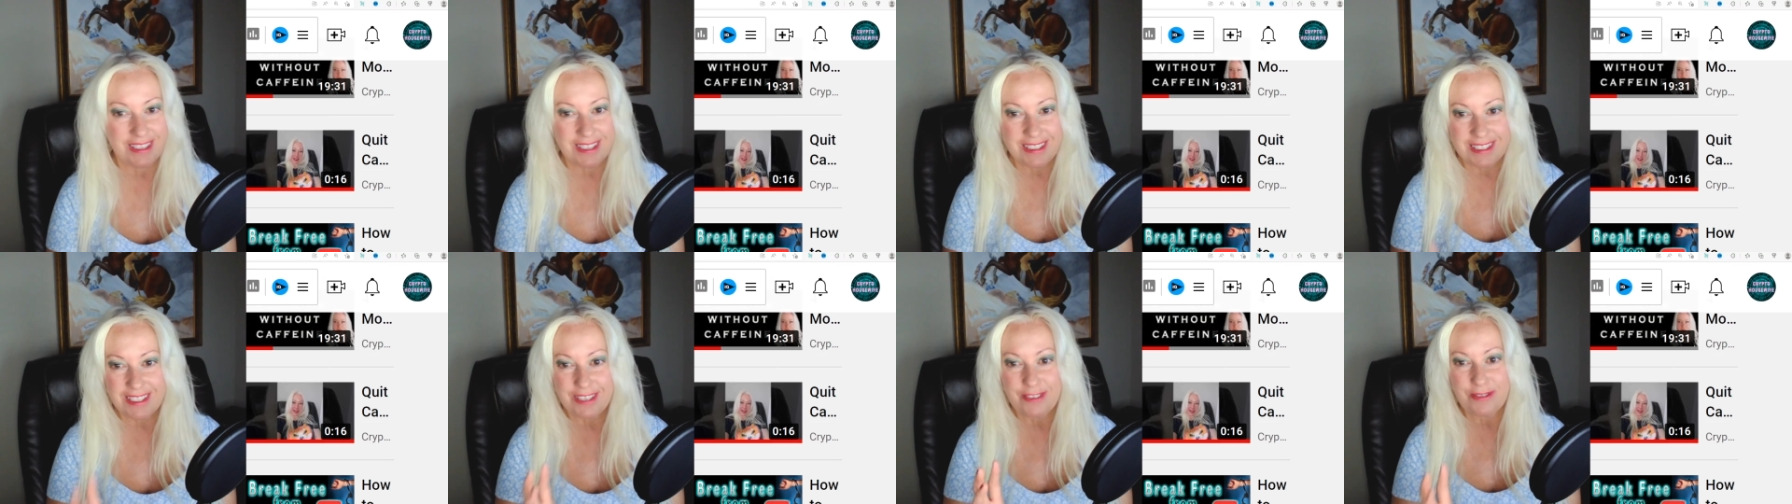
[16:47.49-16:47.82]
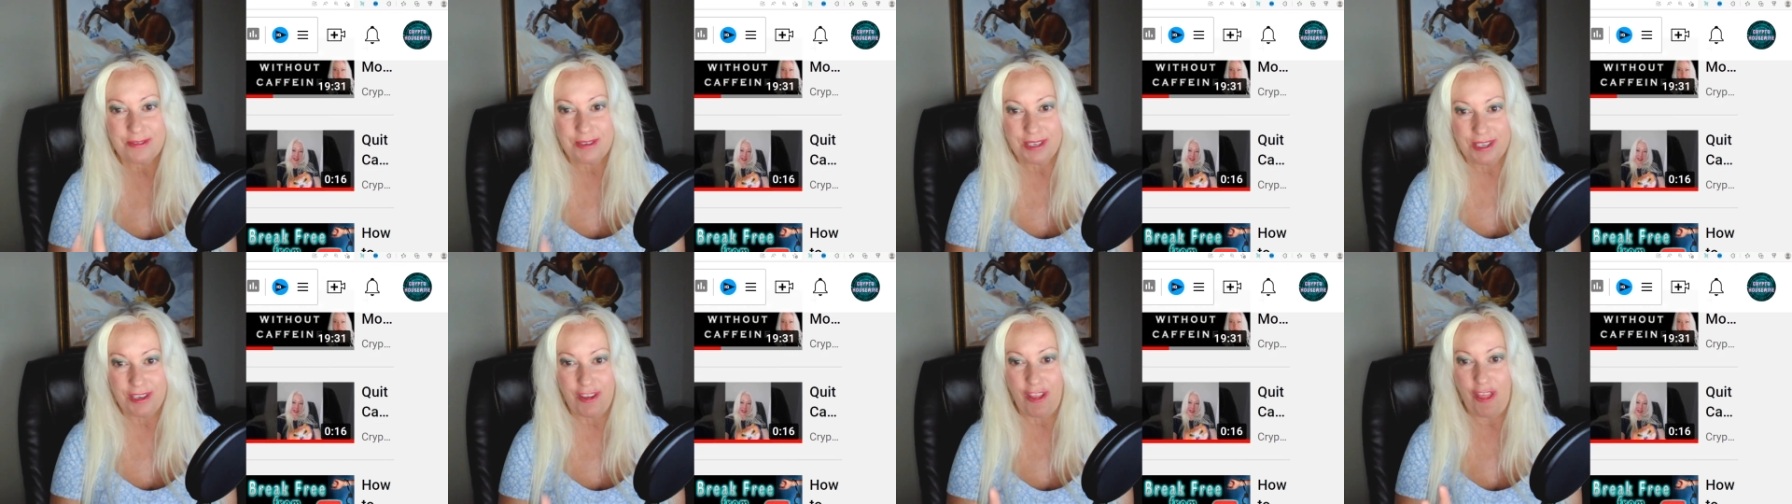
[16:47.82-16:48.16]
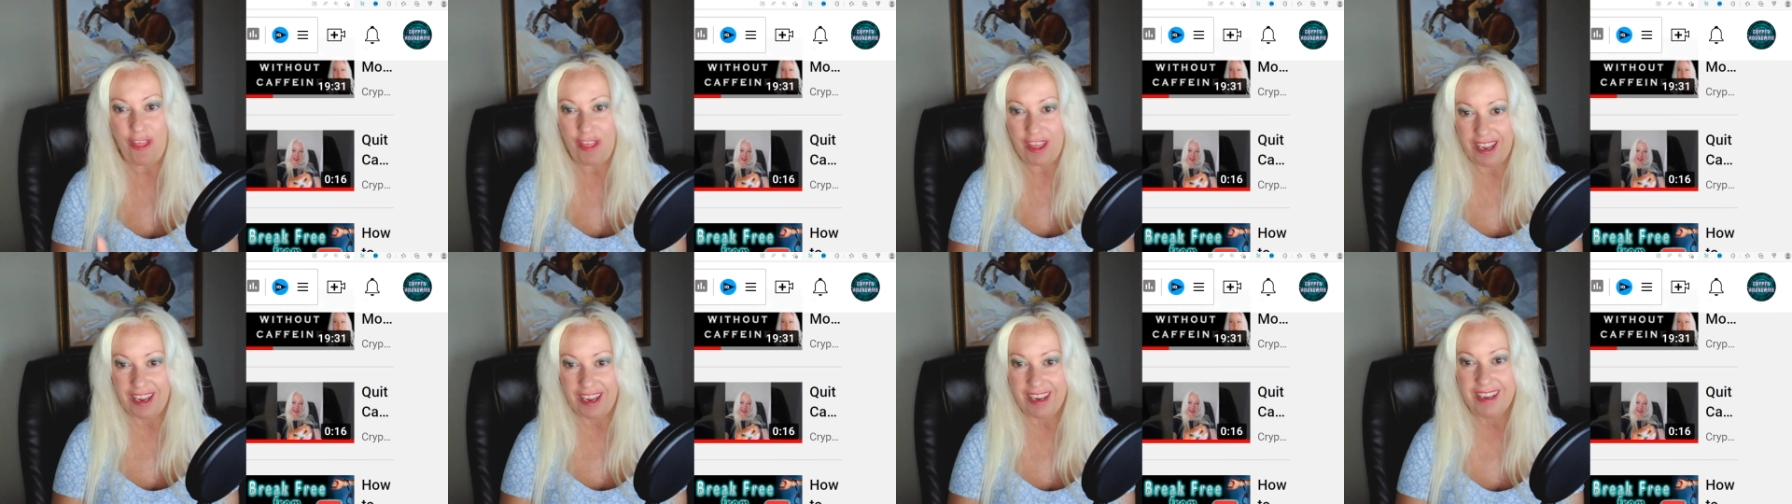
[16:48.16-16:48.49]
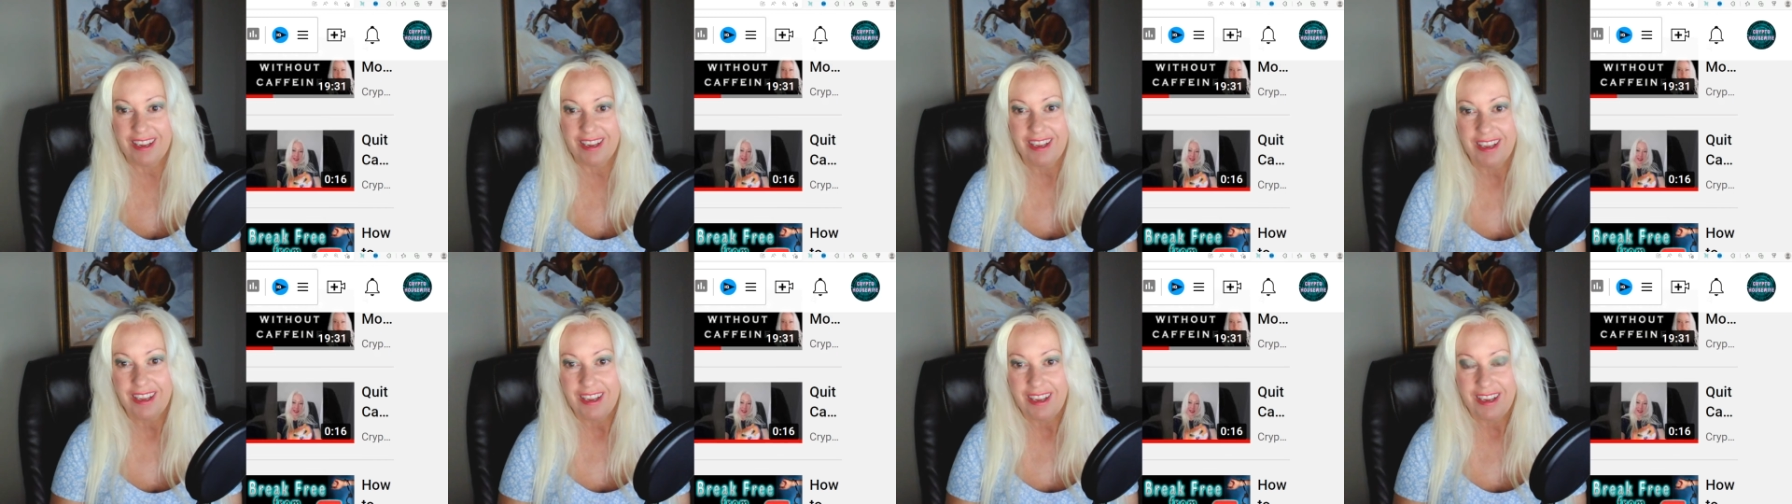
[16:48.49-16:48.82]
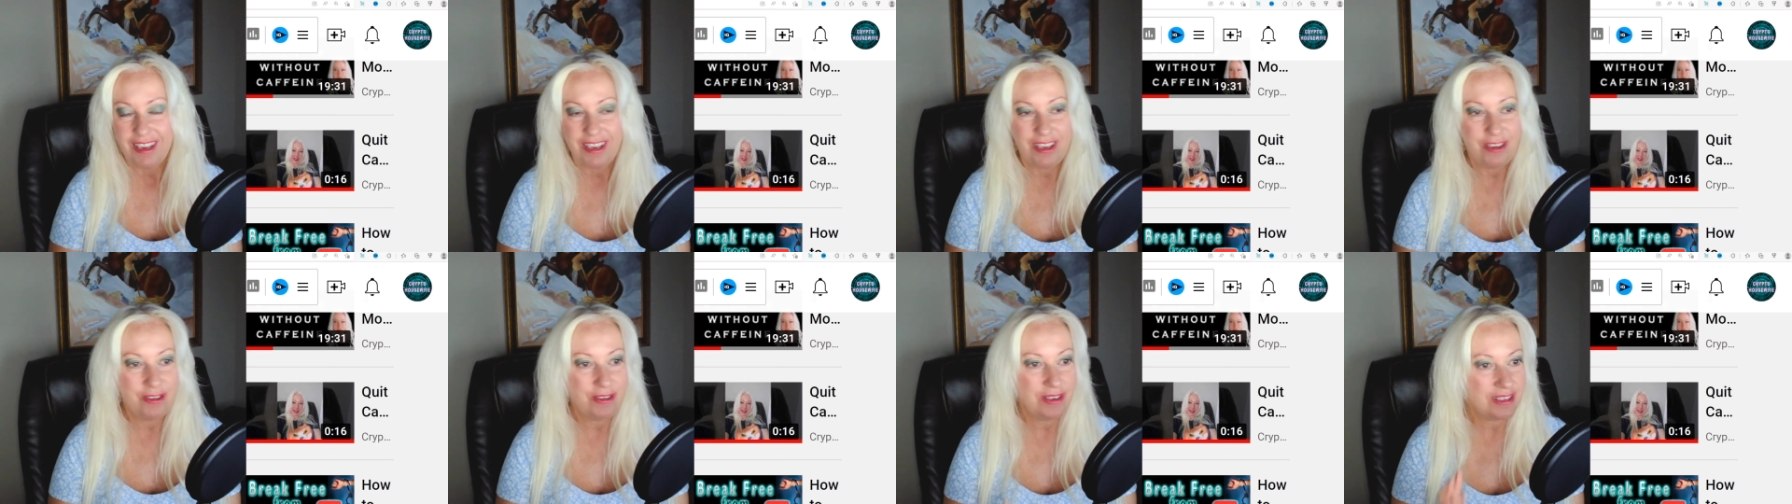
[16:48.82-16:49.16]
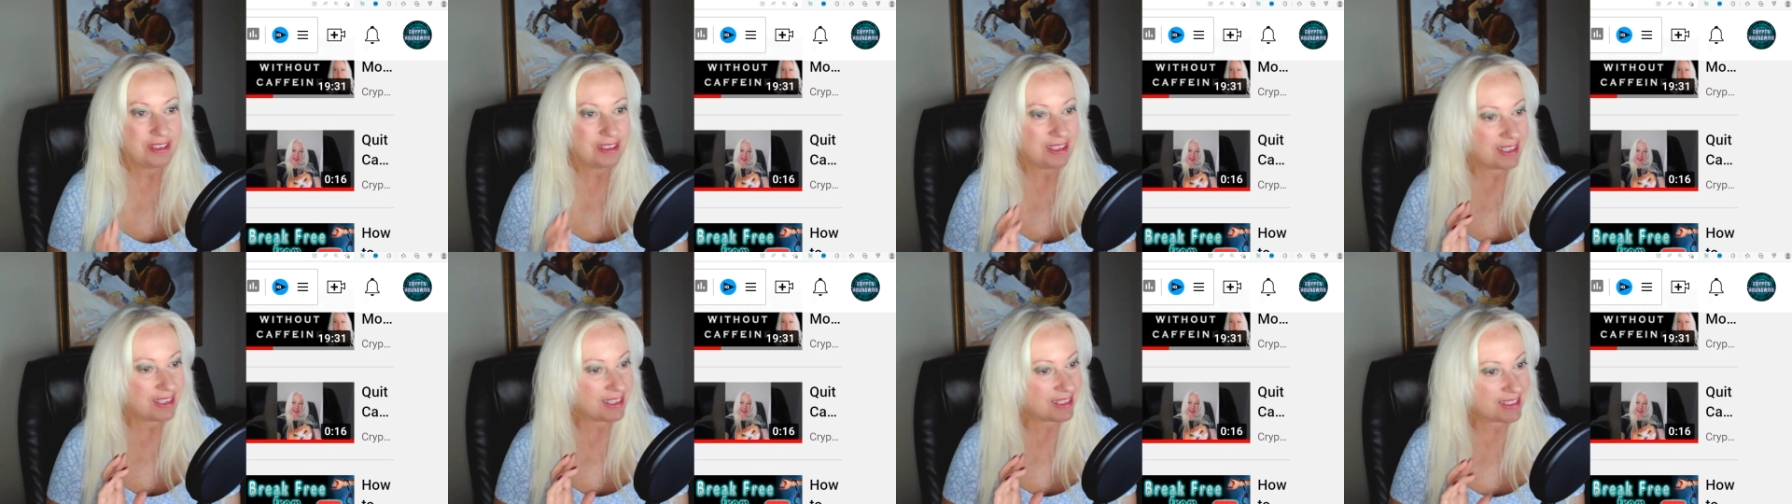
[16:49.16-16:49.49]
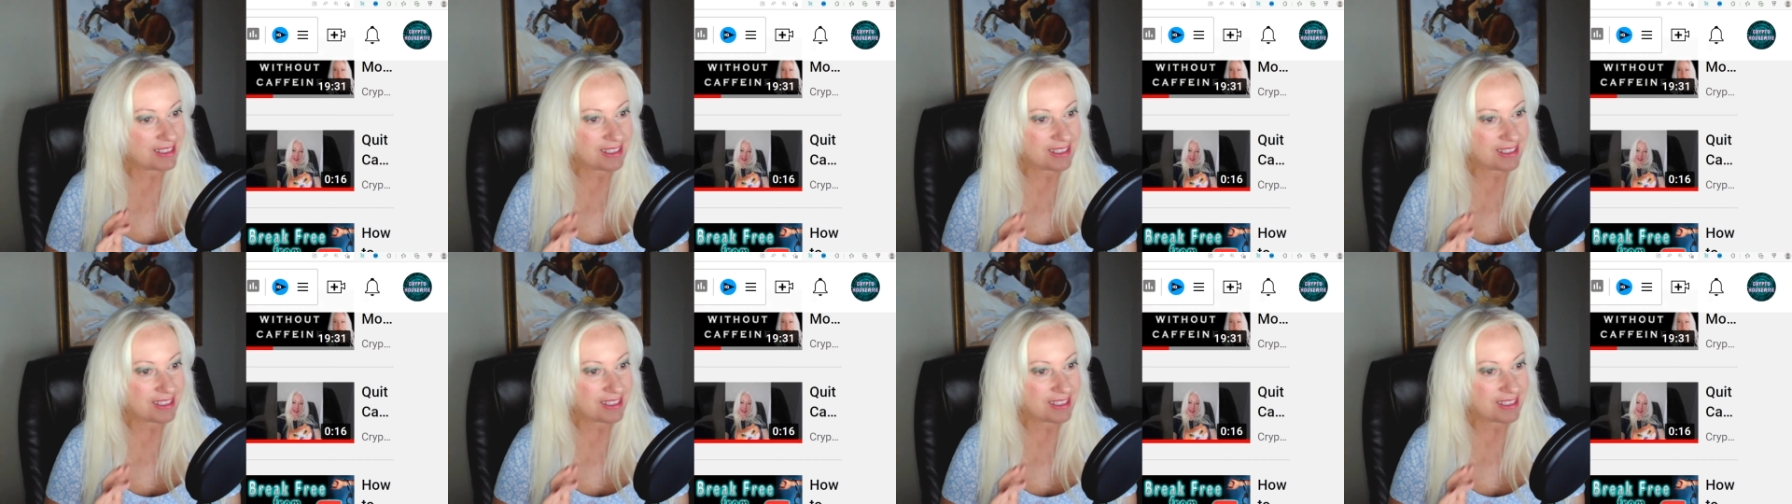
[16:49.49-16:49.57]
This is a real thing. You would like